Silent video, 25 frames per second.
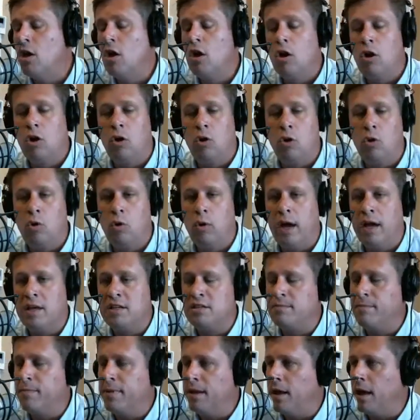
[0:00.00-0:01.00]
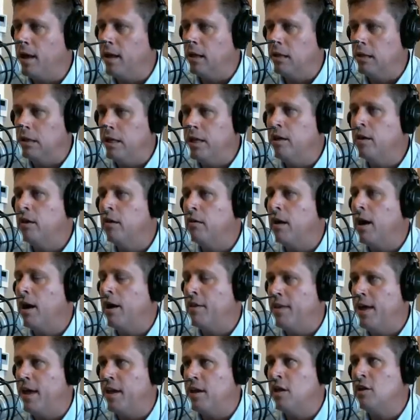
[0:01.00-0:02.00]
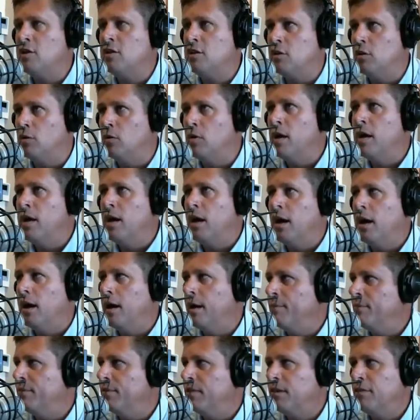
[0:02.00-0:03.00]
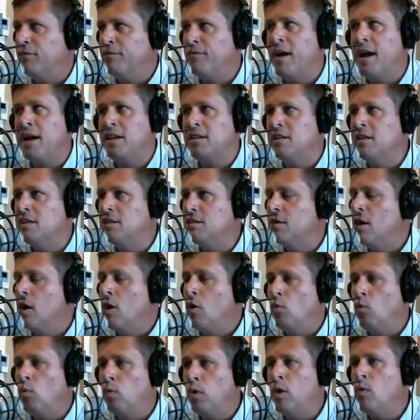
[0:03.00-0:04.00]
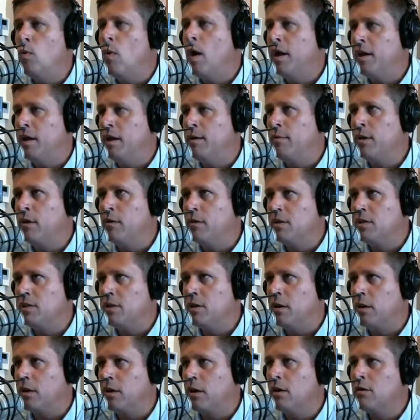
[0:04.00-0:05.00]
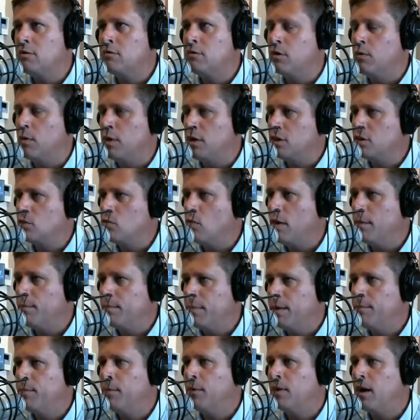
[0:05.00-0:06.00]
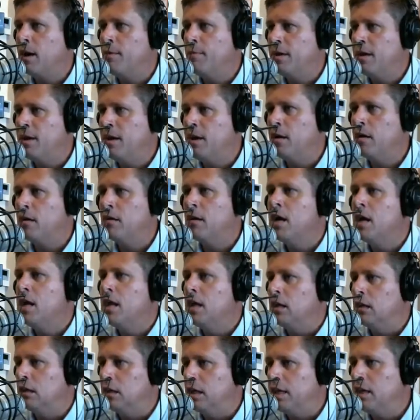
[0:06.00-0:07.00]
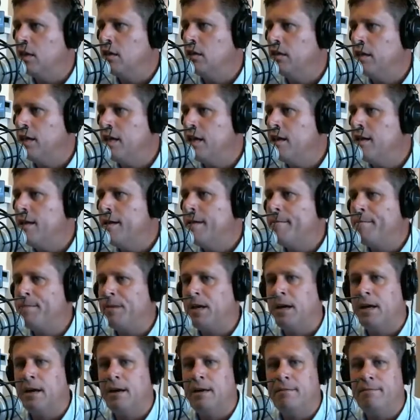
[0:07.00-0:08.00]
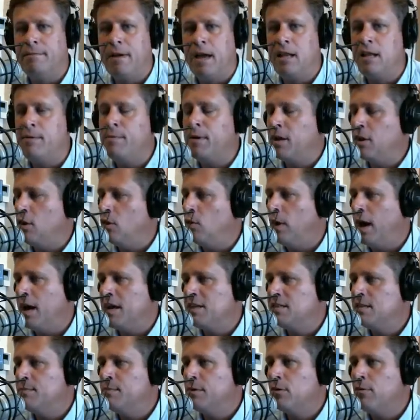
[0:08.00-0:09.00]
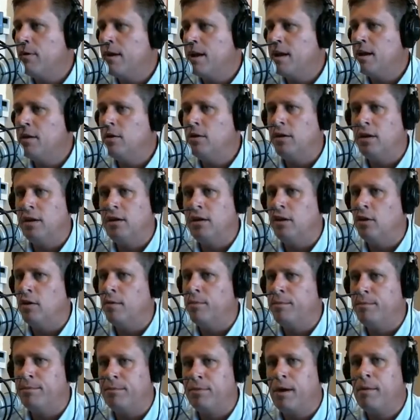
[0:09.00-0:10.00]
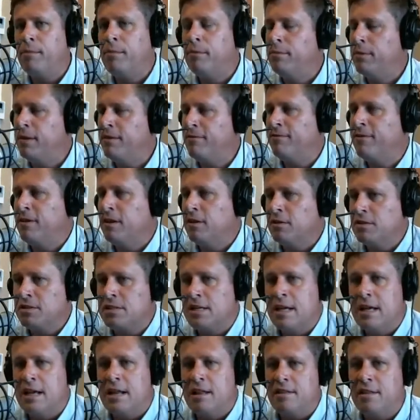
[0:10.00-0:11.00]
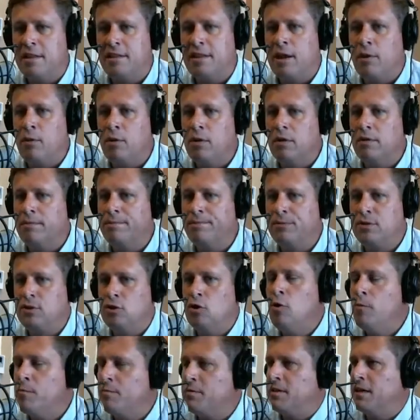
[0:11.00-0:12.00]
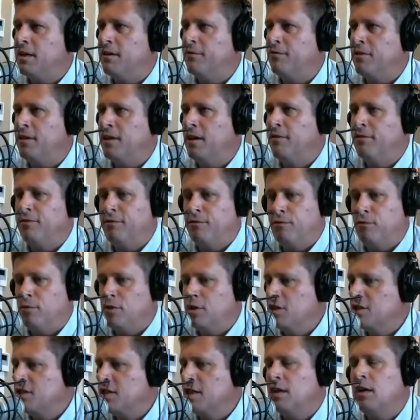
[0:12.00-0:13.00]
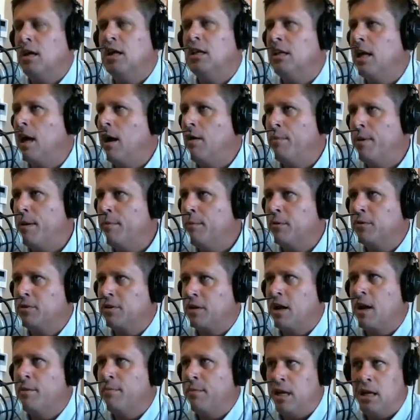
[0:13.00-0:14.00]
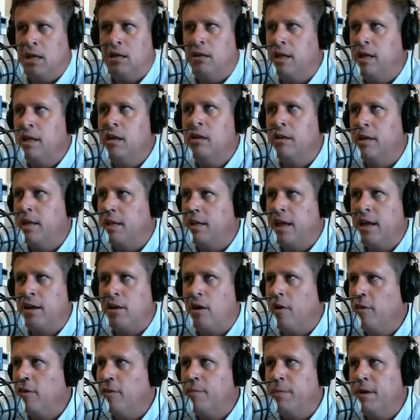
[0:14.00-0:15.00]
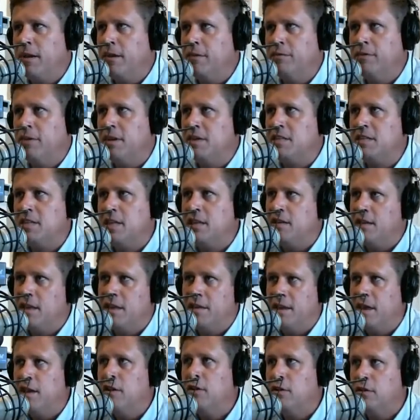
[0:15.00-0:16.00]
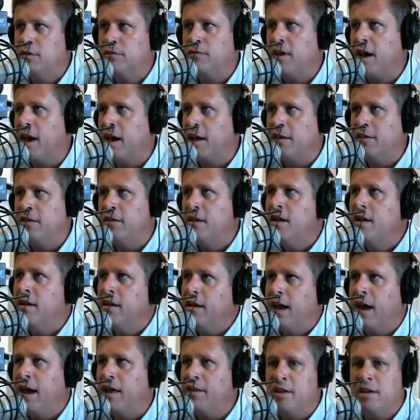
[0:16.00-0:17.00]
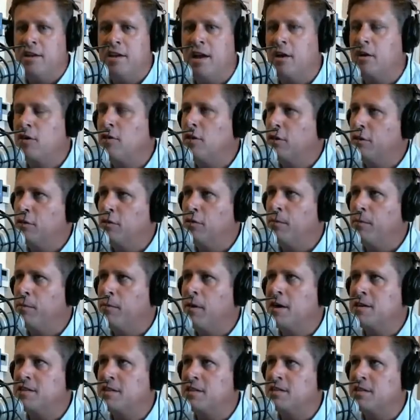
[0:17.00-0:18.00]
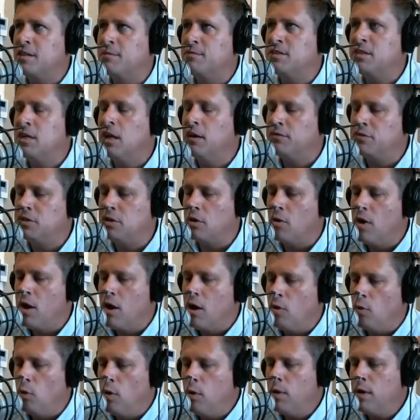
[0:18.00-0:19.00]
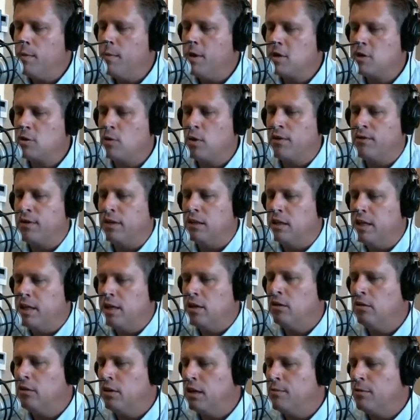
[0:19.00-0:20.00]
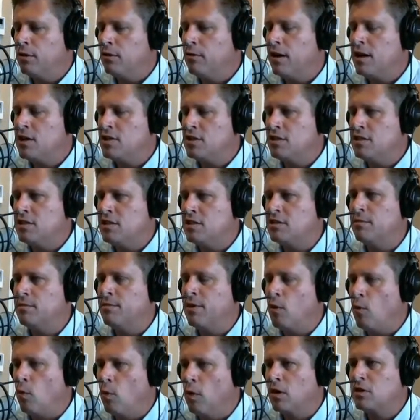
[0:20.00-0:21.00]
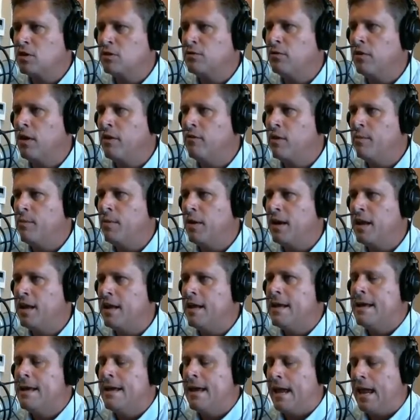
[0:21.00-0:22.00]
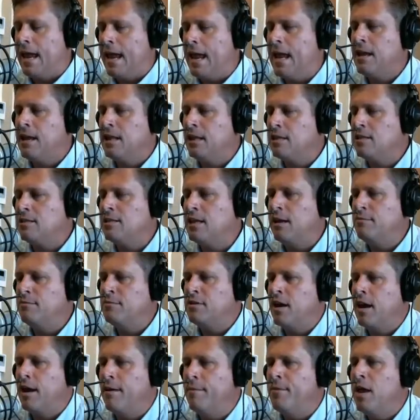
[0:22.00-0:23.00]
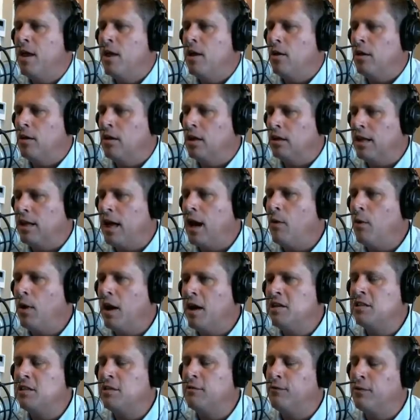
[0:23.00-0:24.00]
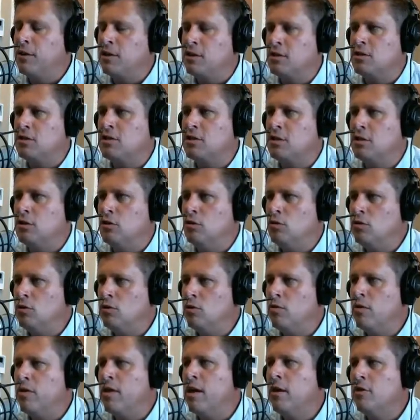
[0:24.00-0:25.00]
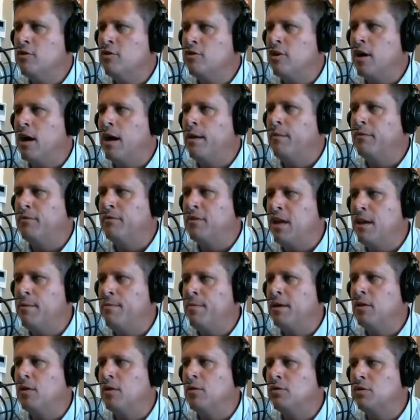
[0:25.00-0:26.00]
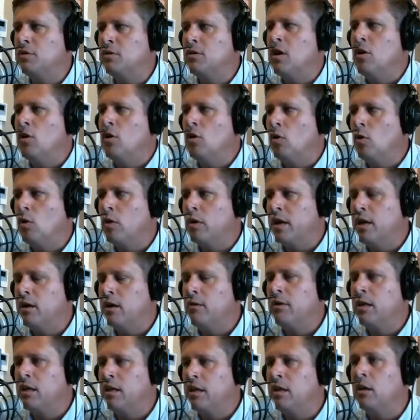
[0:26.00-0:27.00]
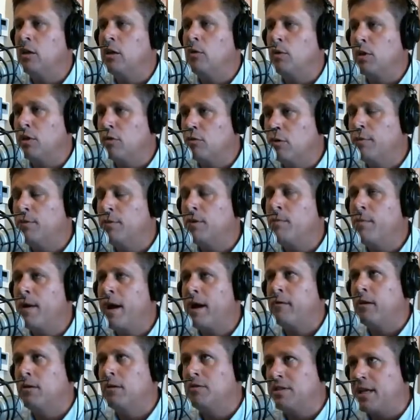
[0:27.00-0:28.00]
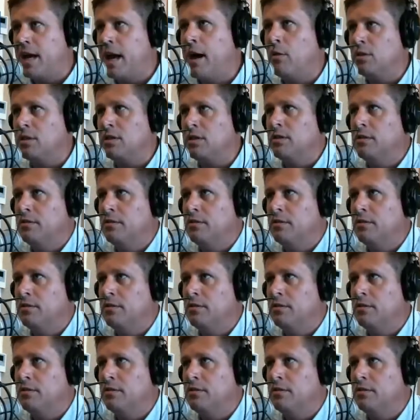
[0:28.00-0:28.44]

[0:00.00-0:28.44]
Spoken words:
who has been a leader on that issue. The fact is, we want immigrants in our country. We just want people coming here legally. Anybody who has immigrated, you know, probably feels that they were duped if we're just going to allow people to come illegally and get all the benefits that they could have gotten had they not gone through the process themselves. So we want to make sure we have a legal immigration system that works for everybody, and at the same time allow ICE officials to do their job of keeping those who are here illegally with criminal backgrounds out.